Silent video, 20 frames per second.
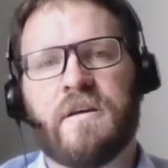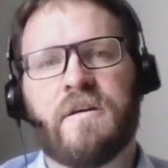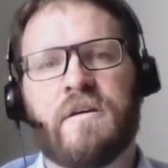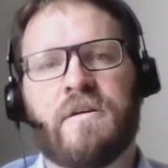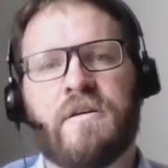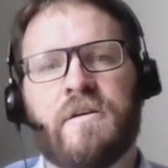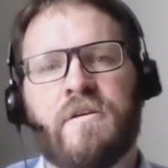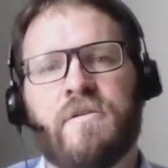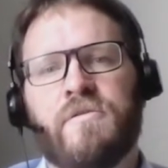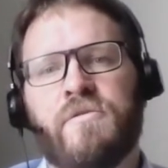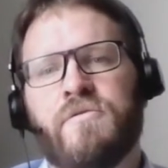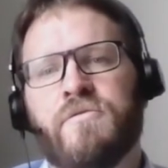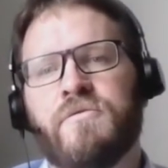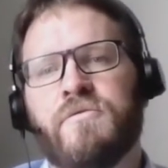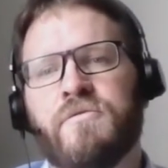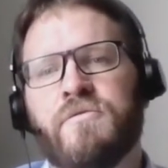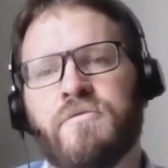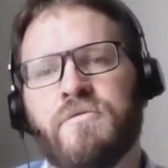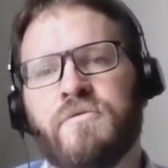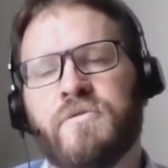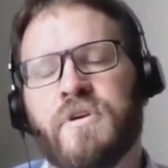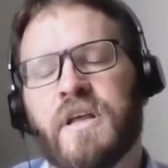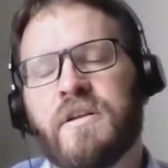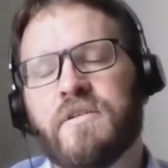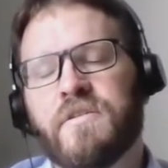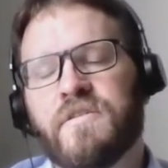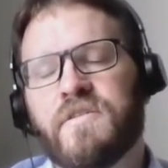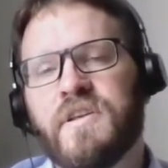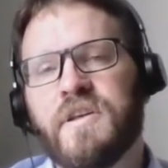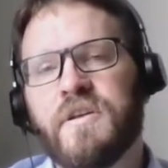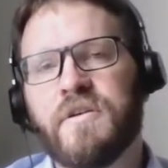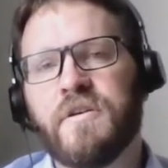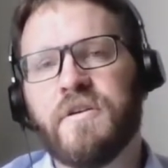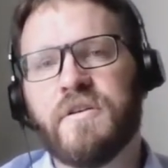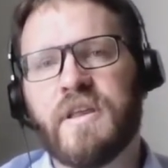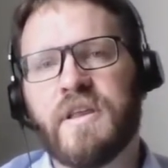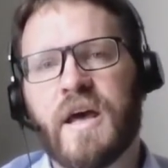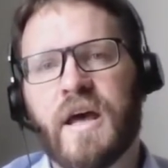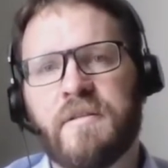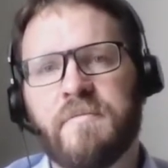You can
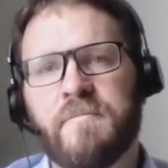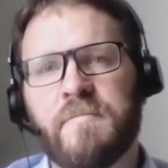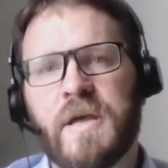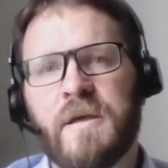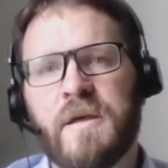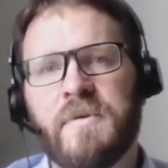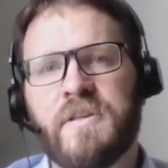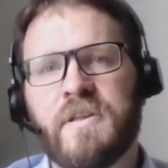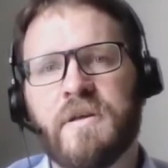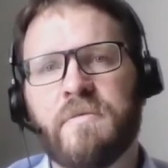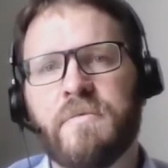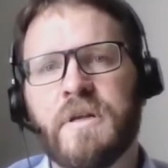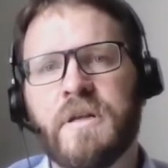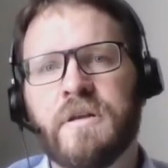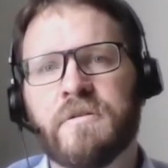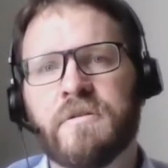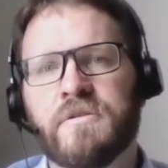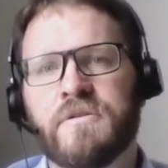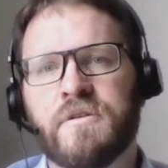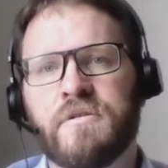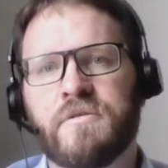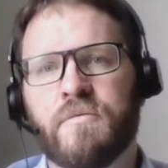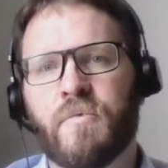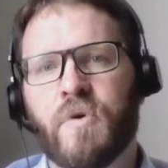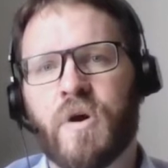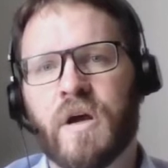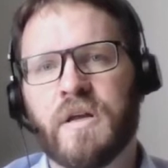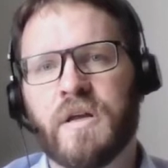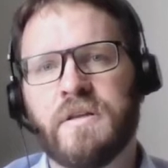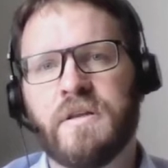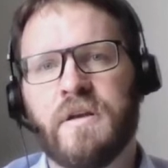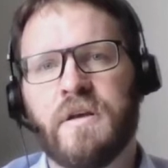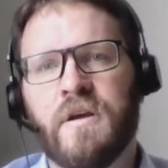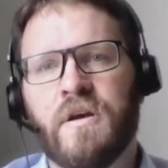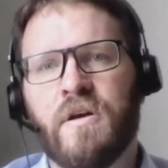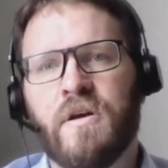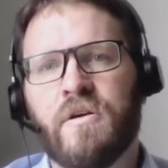consider that maybe they will conduct one